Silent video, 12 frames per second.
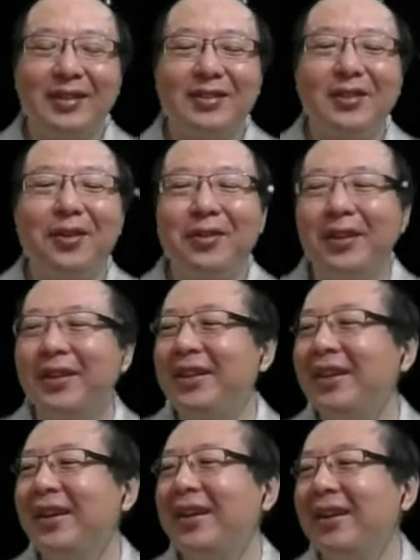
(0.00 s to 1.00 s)
not really
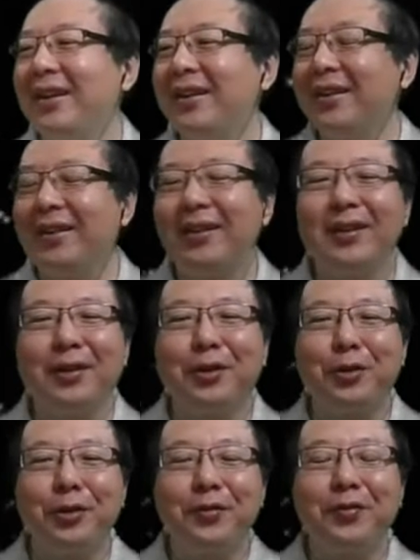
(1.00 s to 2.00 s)
a
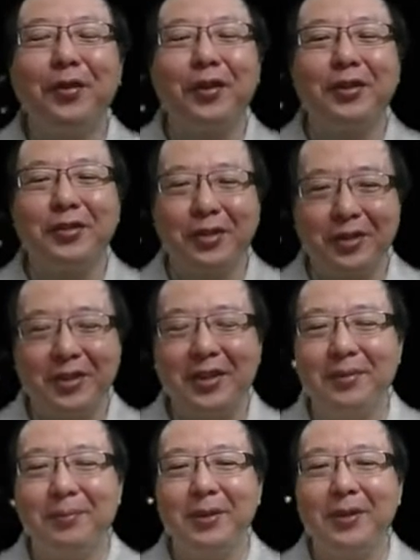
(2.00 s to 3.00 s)
good for sorting
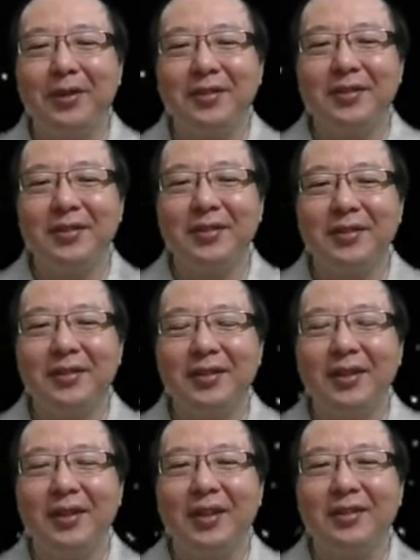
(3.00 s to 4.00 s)
because
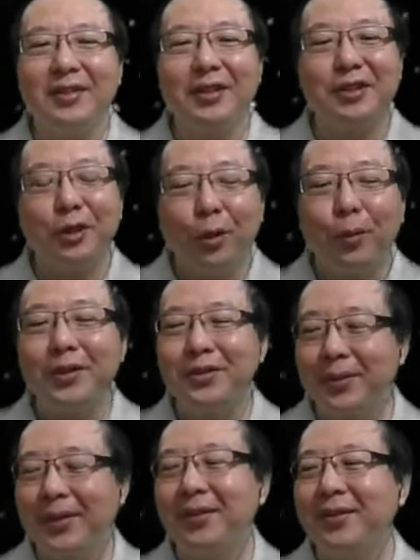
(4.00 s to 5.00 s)
it's the slowest
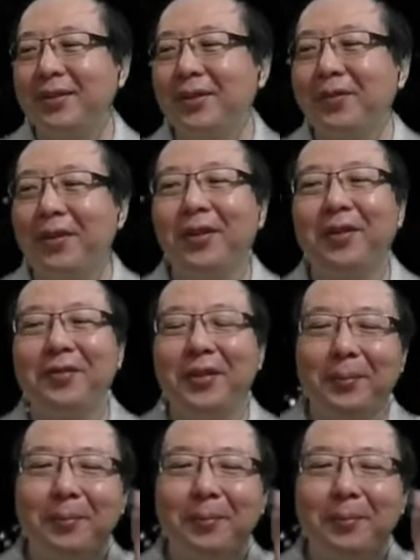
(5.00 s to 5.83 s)
one of all of them.